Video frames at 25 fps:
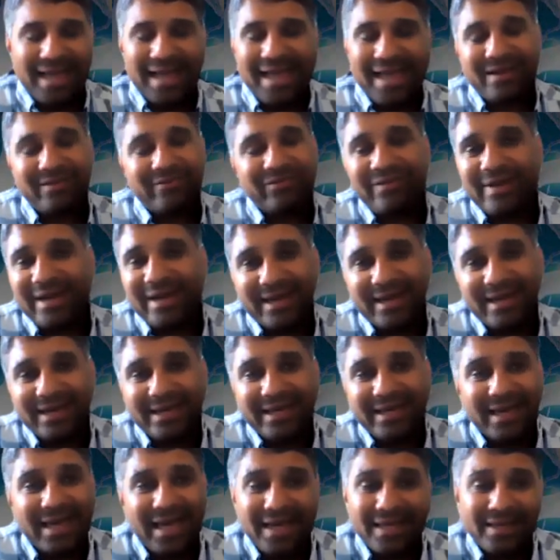And
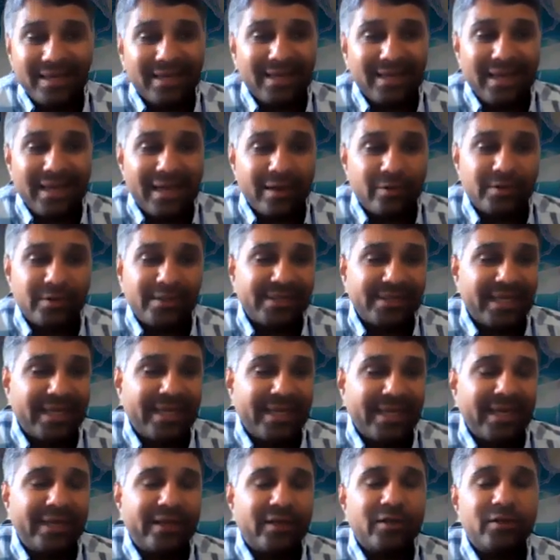finally, I would
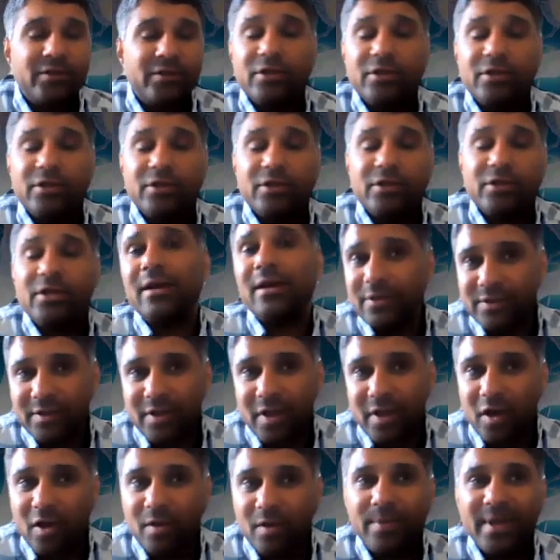say, like, do not
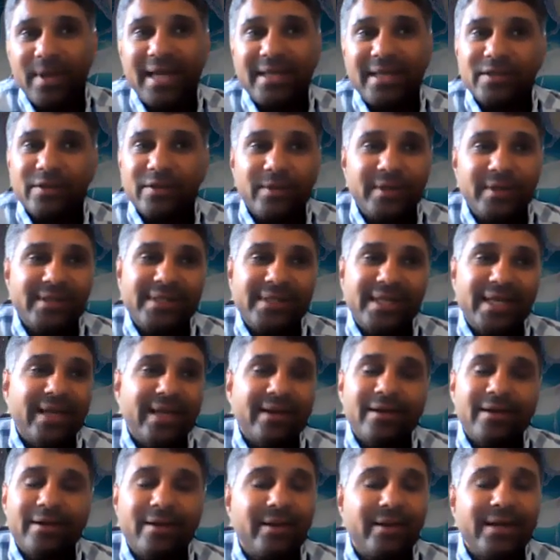lose hope, as you were
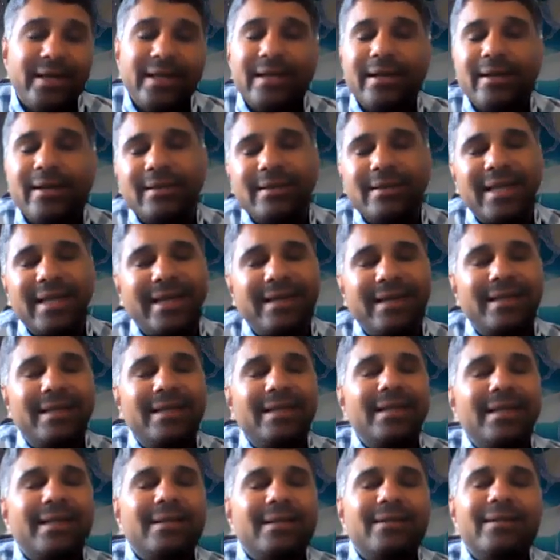saying earlier, that
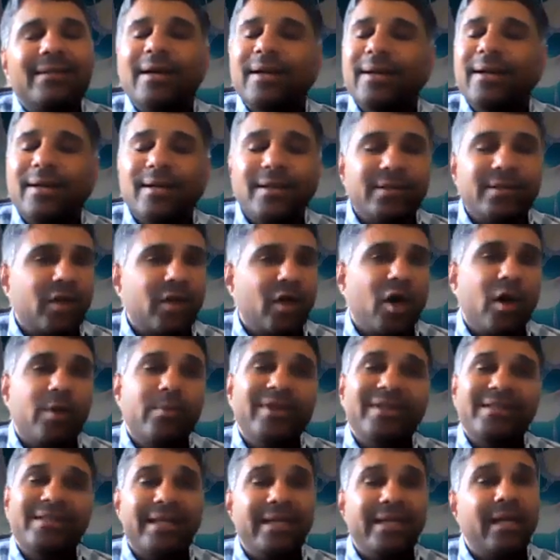there is
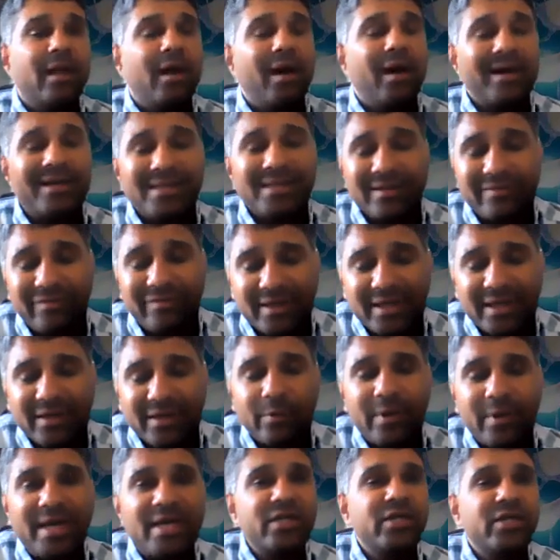obviously lots of
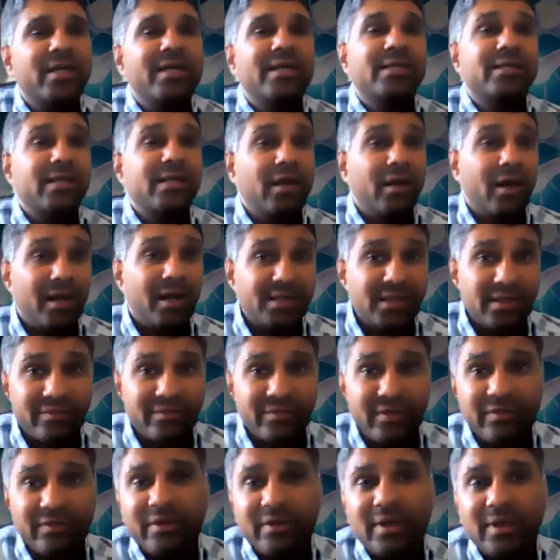interventions, lots of
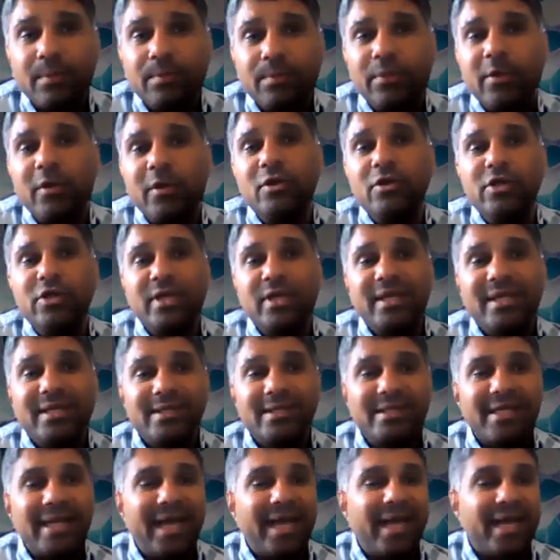different
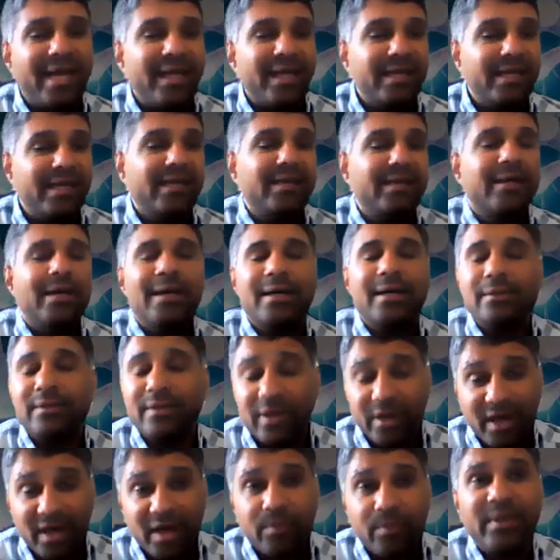approaches and
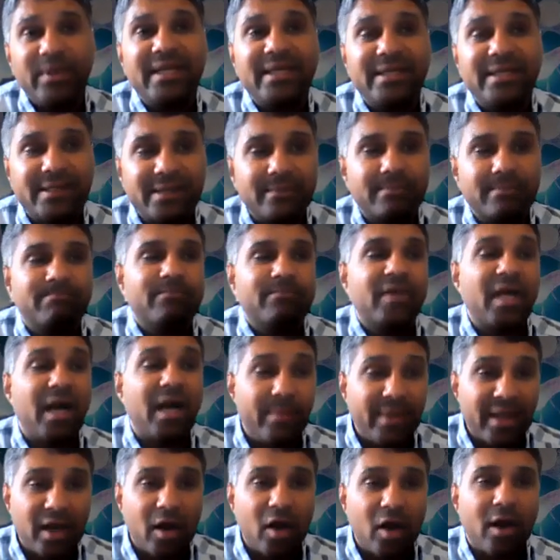therapies
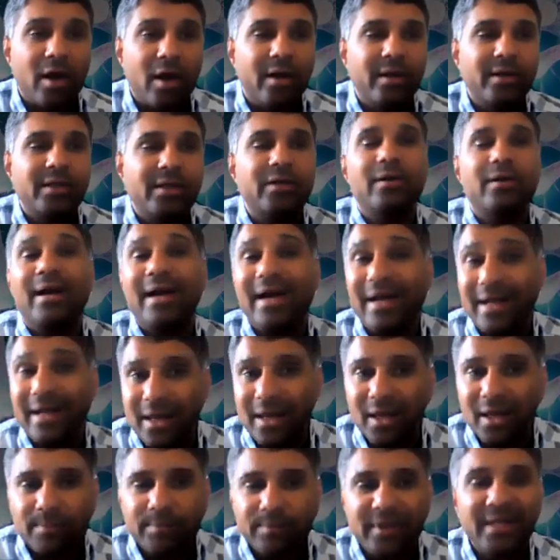coming on to
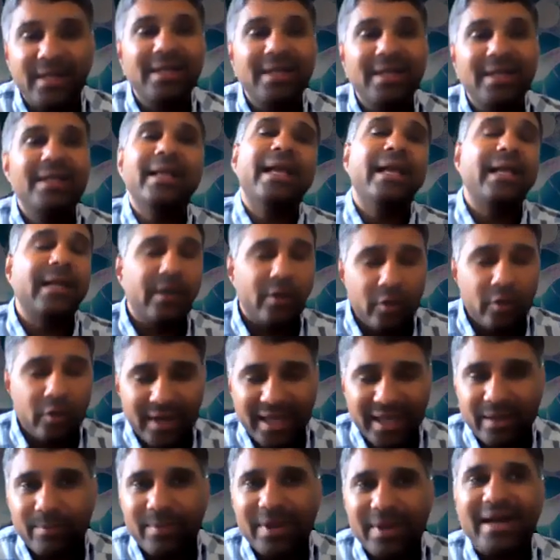help,
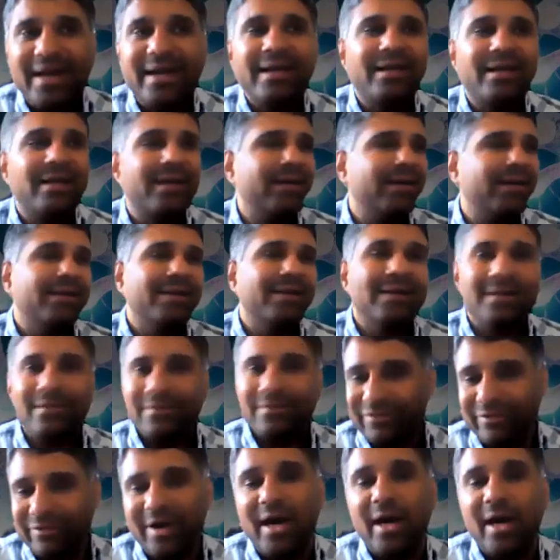including
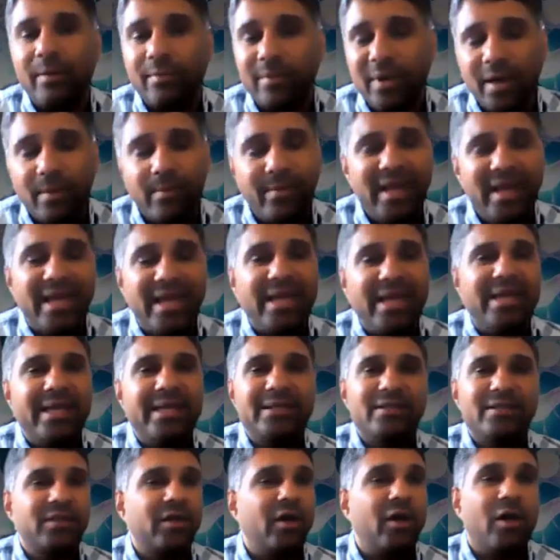medical, pharma
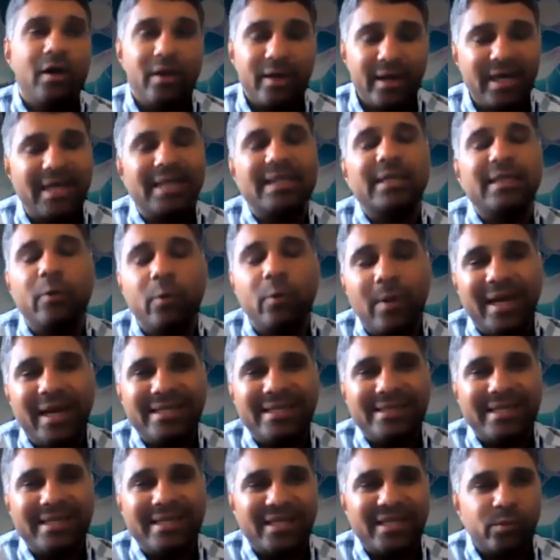based, or
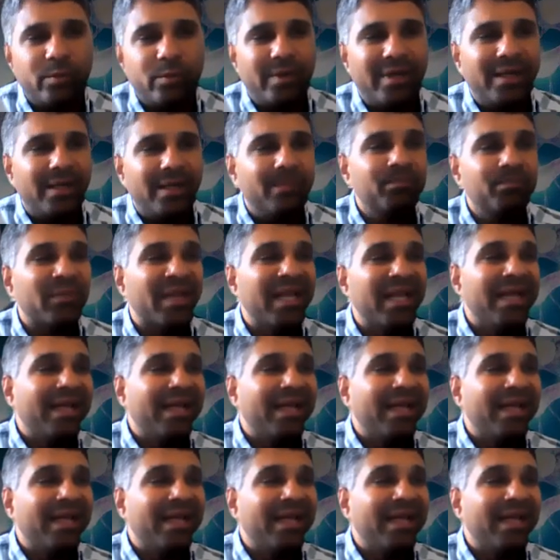otherwise as well.